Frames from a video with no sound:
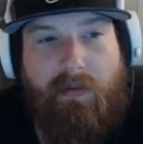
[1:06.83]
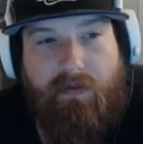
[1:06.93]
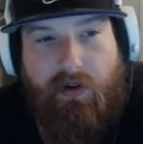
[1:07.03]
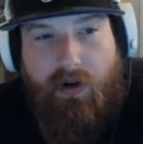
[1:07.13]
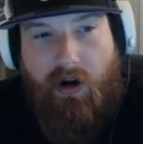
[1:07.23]

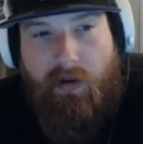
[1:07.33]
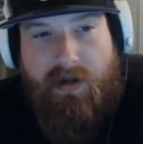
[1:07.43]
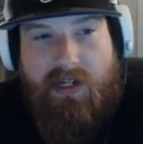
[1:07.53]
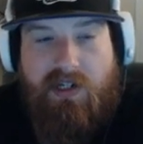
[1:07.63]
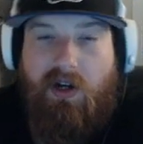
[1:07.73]
before your
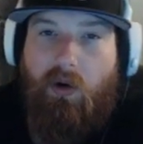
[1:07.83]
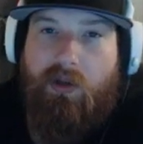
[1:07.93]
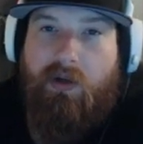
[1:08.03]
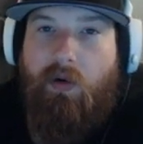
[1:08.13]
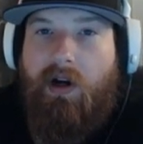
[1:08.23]
army is the
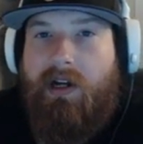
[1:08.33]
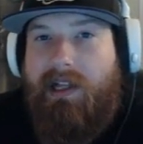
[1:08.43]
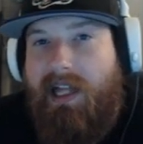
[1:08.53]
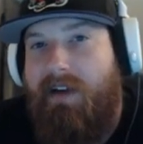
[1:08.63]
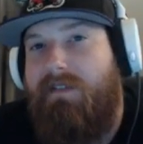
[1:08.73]
only one
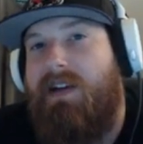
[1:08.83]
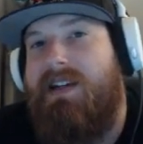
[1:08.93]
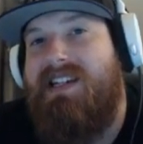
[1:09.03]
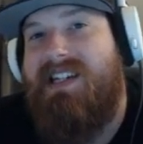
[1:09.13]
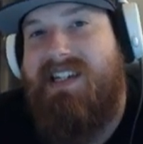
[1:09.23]
left
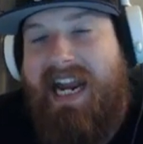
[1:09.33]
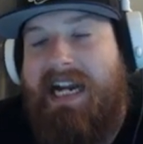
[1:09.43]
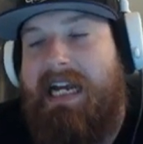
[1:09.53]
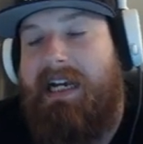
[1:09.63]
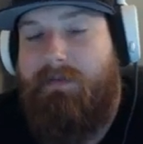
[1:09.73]

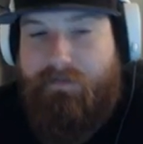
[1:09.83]
standing.